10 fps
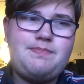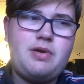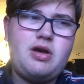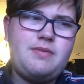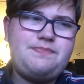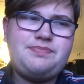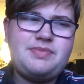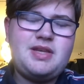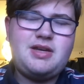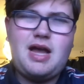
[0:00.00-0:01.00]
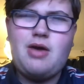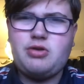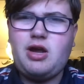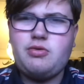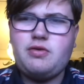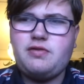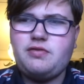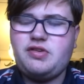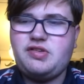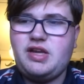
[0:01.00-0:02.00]
but I would I would have
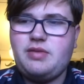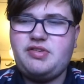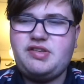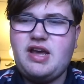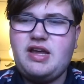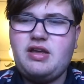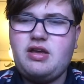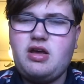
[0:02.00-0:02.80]
loved to seen him stay.